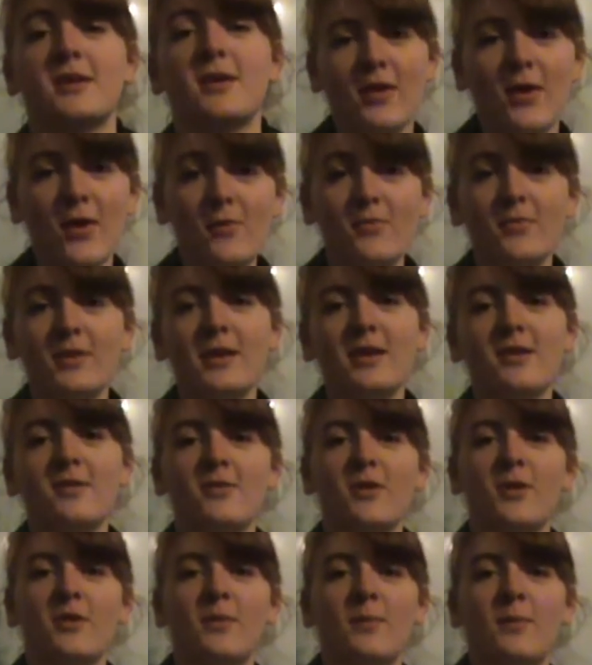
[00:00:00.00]
Hopefully you've
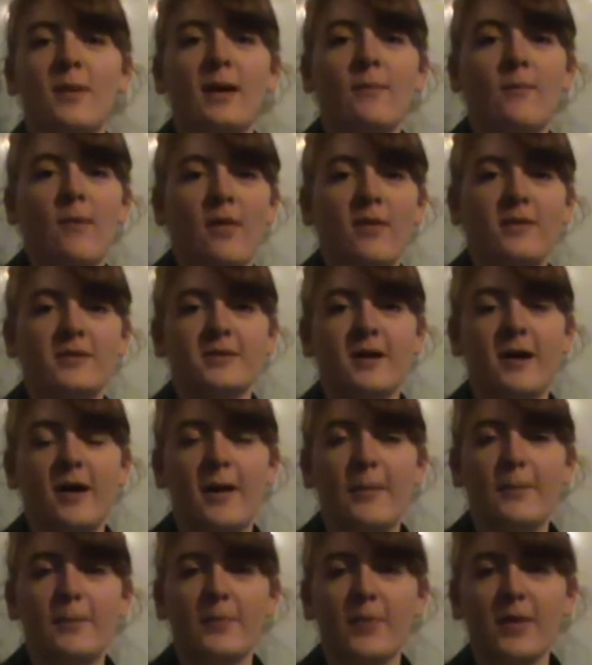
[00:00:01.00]
gotten back by the
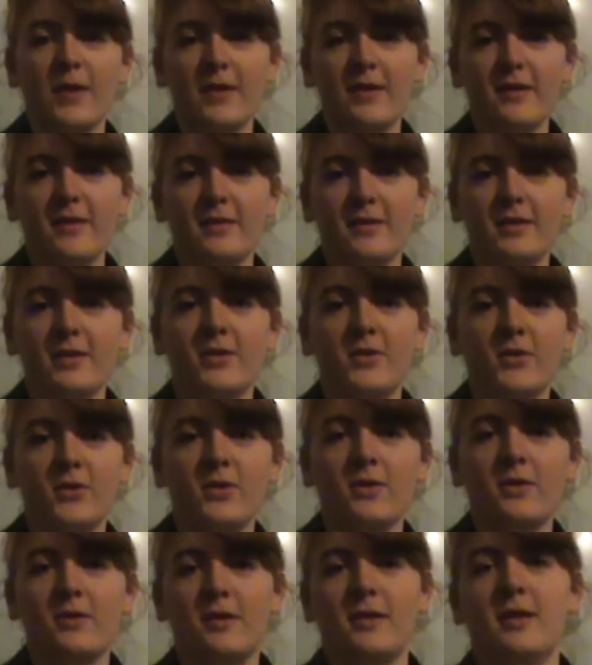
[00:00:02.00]
time that
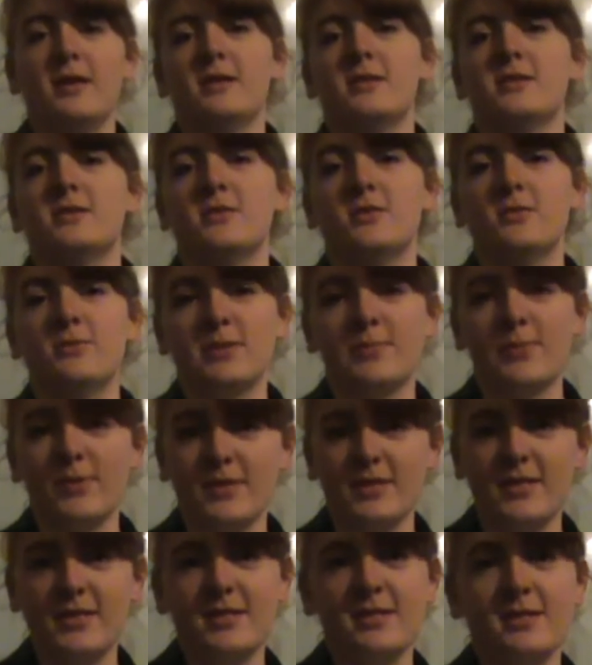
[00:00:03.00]
you get to respond
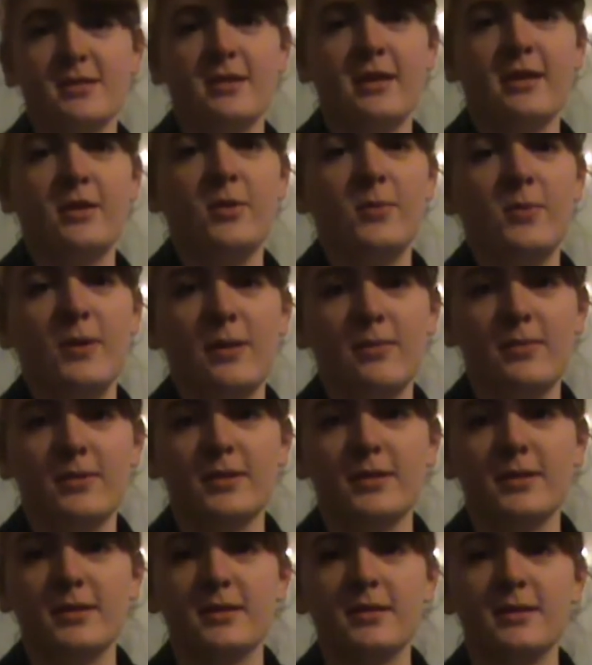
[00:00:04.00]
to this and you'll be able
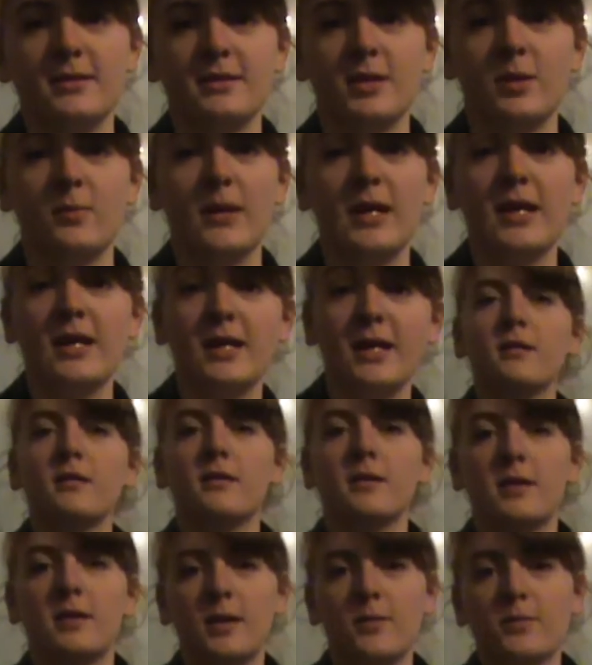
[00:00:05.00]
to tell me.
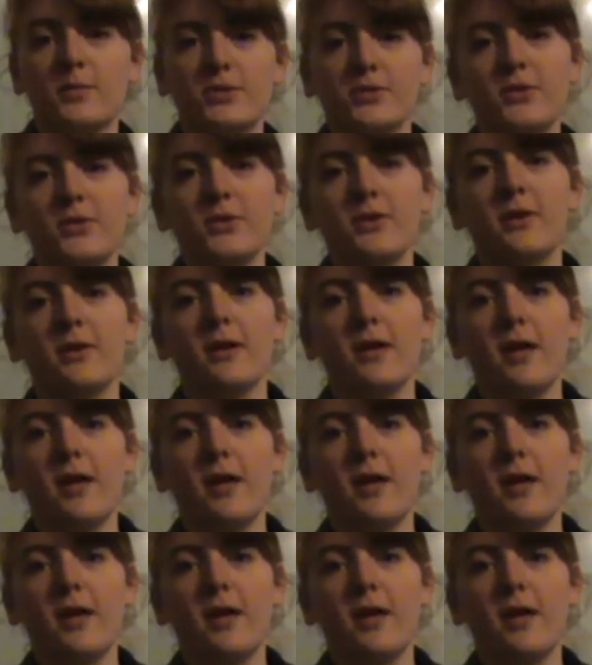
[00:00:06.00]
Number 2,